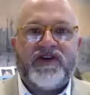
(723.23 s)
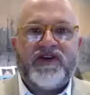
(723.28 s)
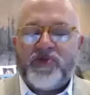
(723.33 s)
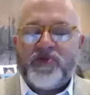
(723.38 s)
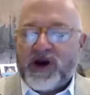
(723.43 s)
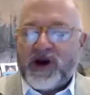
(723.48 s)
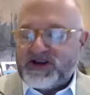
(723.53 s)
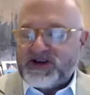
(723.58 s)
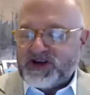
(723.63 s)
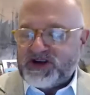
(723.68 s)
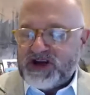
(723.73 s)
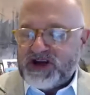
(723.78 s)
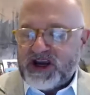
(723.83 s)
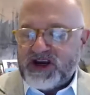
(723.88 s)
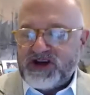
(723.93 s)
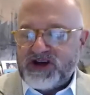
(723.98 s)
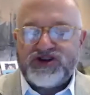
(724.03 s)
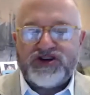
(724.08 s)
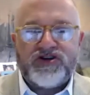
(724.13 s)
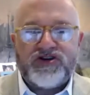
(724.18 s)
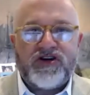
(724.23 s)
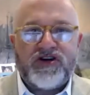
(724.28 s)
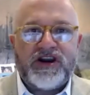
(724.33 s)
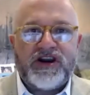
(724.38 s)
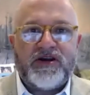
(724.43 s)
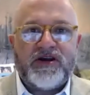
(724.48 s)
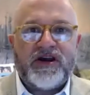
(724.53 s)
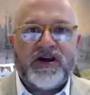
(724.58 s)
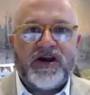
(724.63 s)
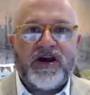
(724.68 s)
a presentation on
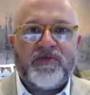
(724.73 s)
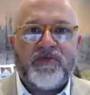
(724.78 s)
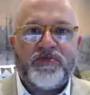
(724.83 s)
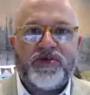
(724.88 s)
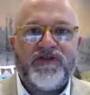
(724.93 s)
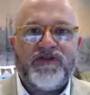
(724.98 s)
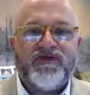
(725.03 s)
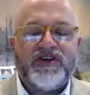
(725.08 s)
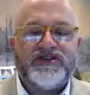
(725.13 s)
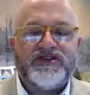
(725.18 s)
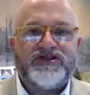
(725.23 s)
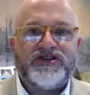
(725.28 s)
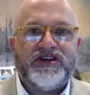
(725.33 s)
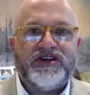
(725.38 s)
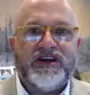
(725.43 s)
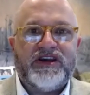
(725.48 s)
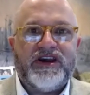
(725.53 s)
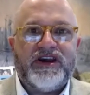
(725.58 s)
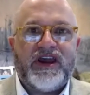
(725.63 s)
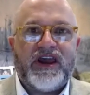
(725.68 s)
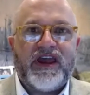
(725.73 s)
it previously,